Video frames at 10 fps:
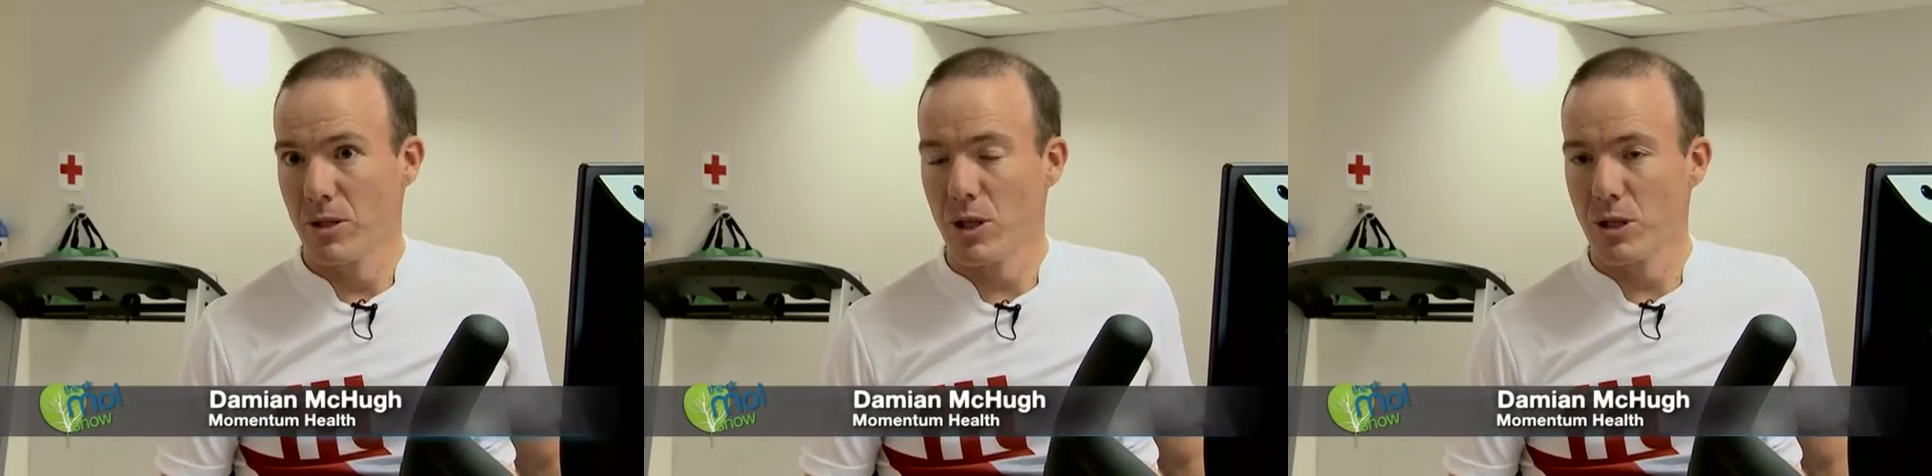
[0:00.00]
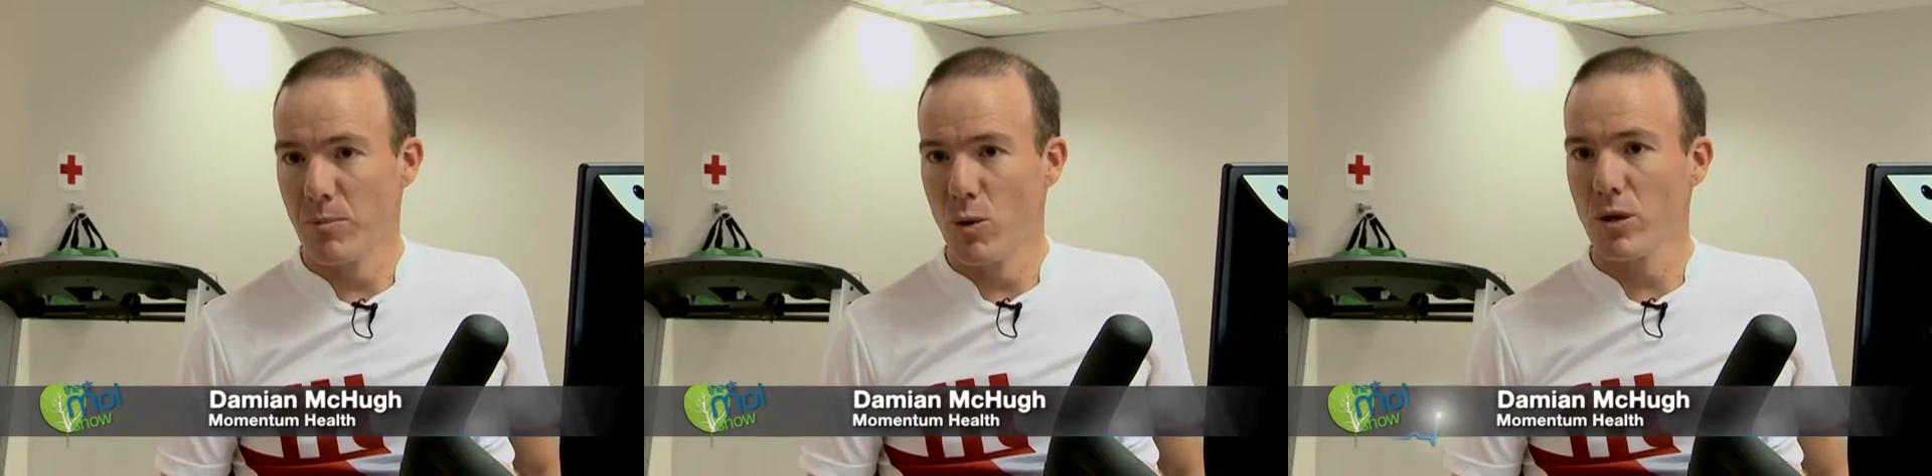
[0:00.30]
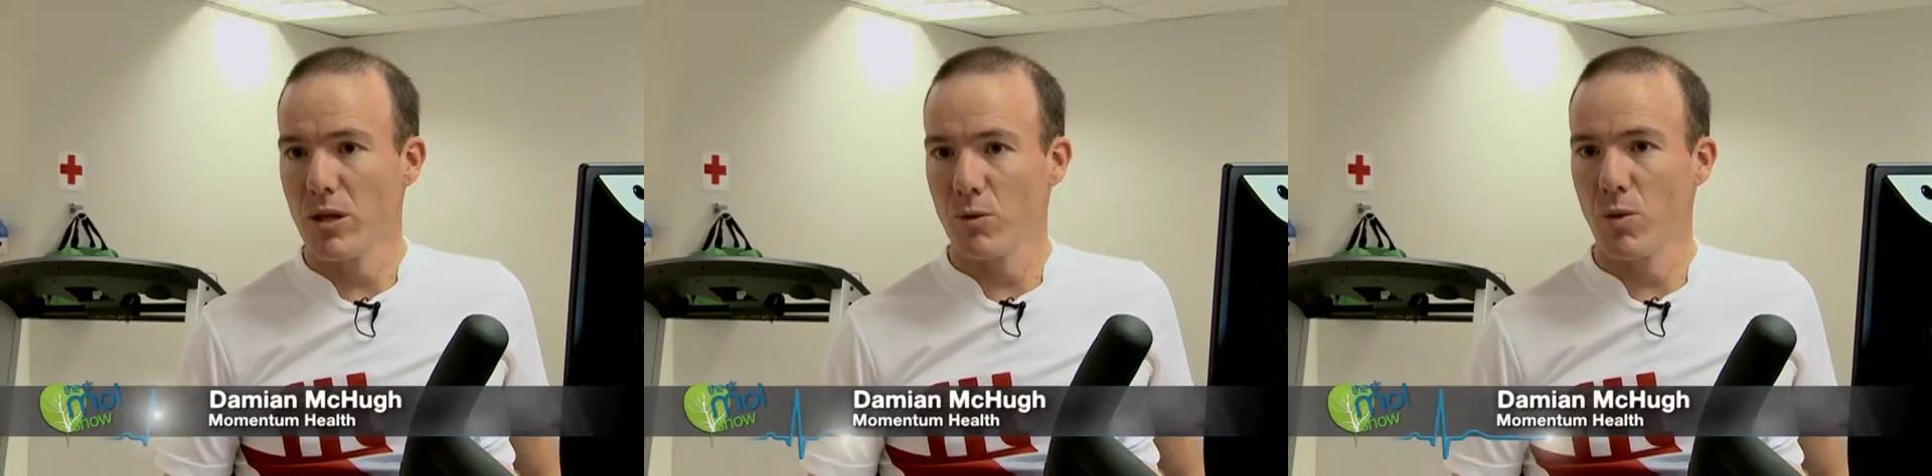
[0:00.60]
So it's
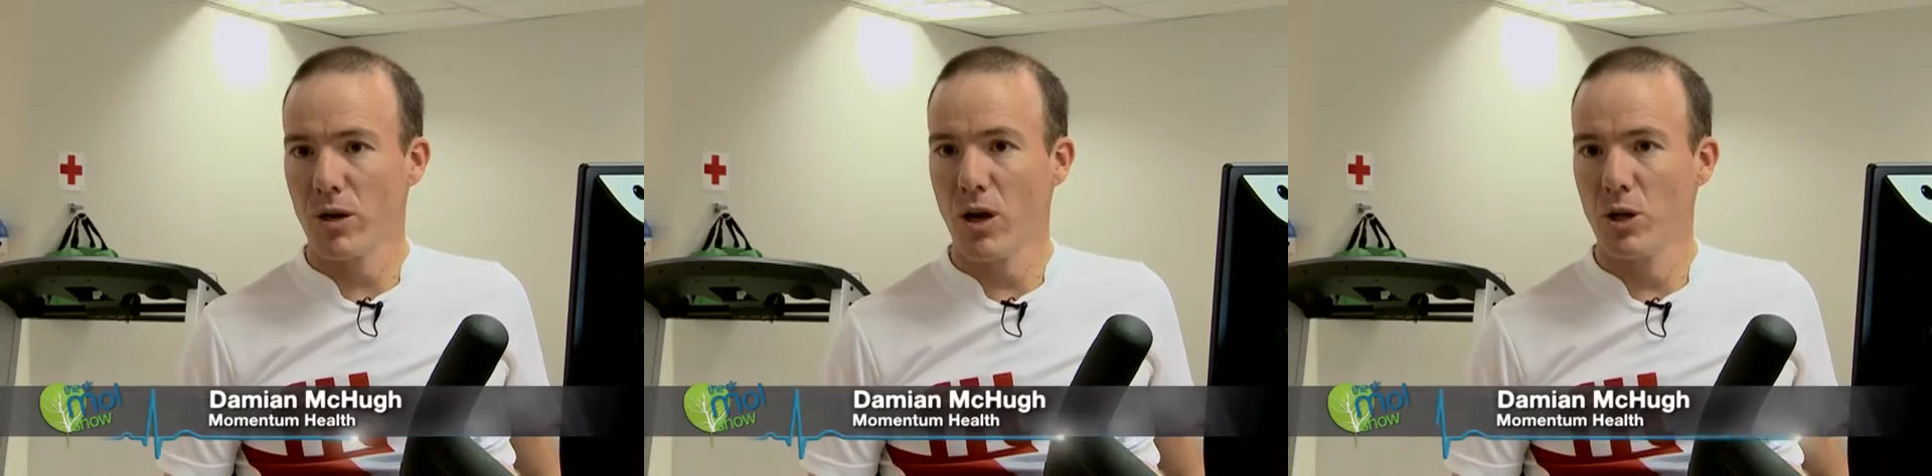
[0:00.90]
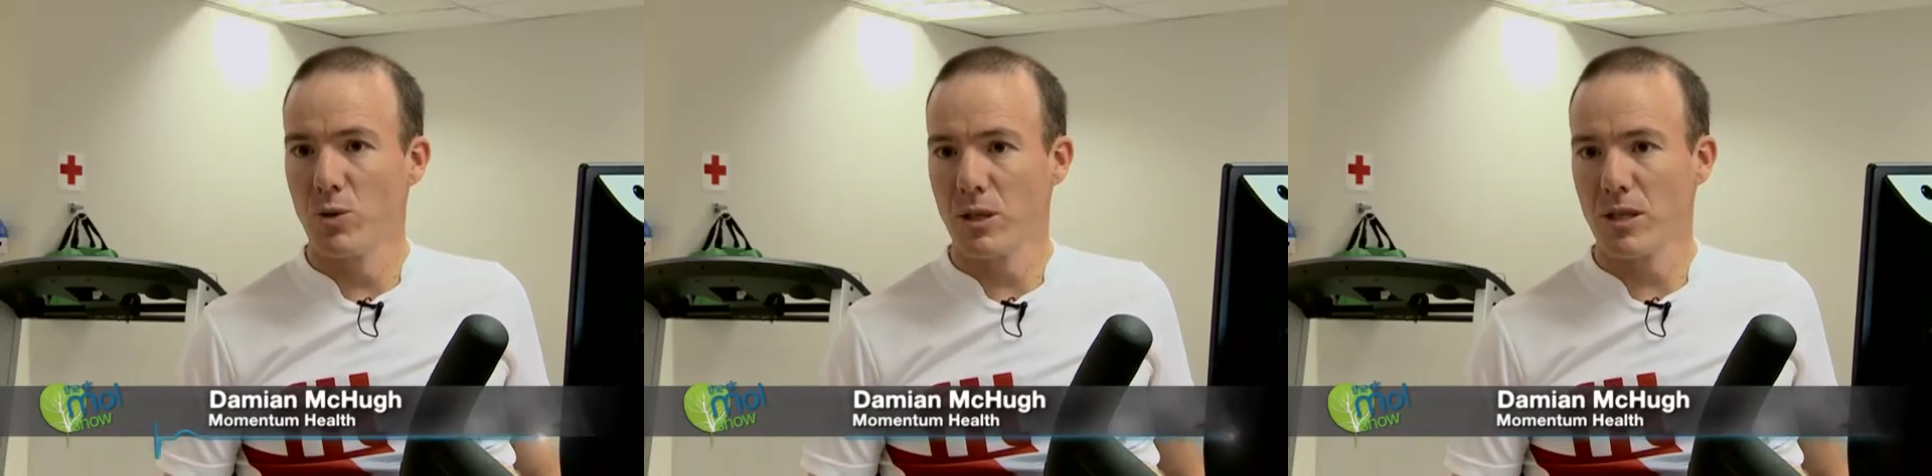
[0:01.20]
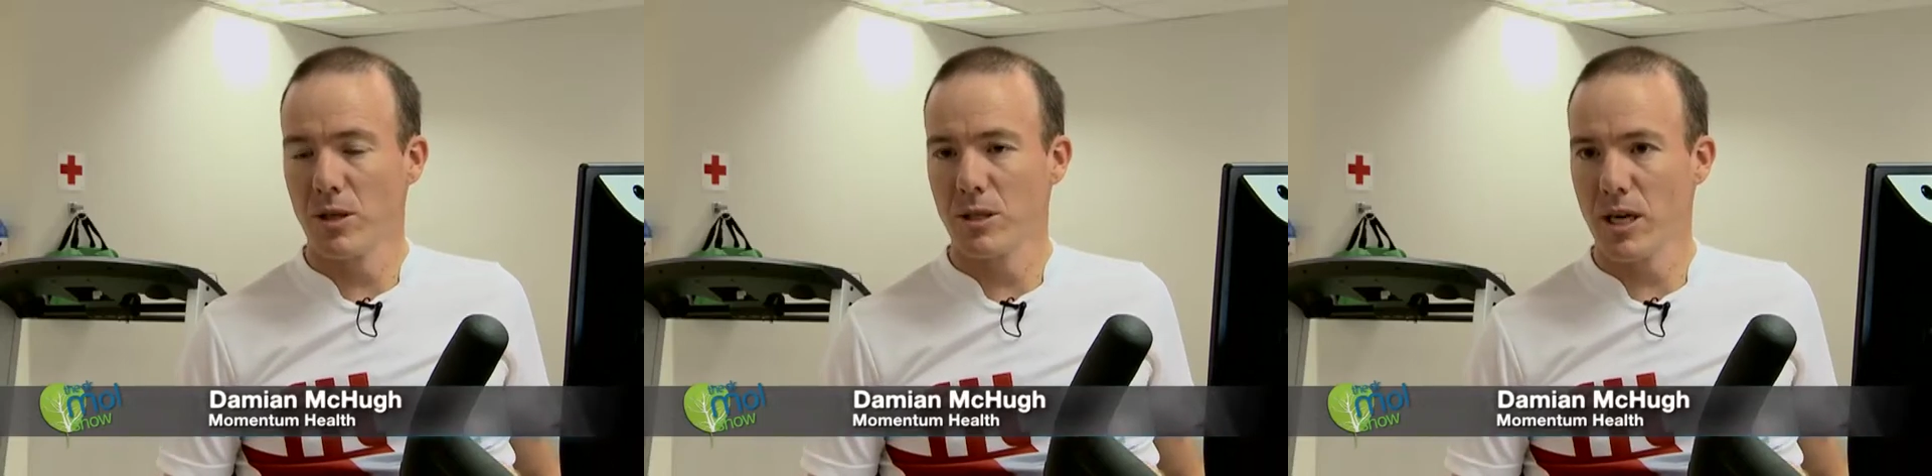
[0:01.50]
important that one knows one's
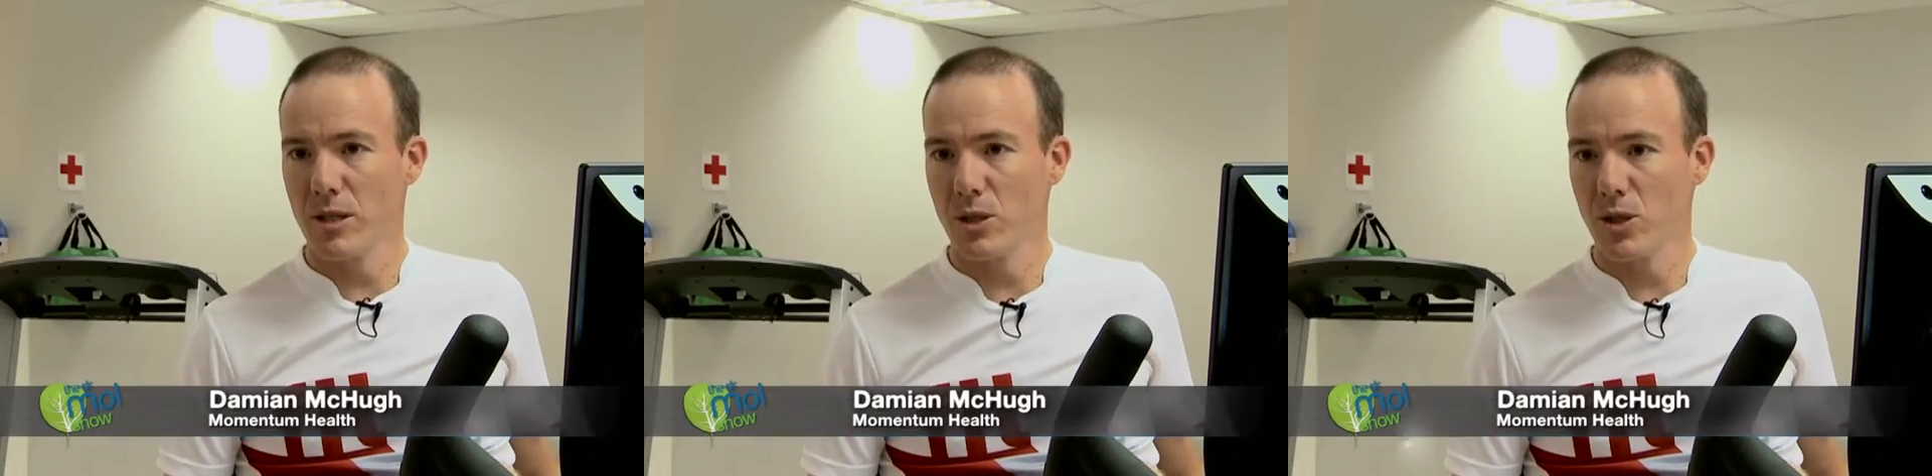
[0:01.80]
health status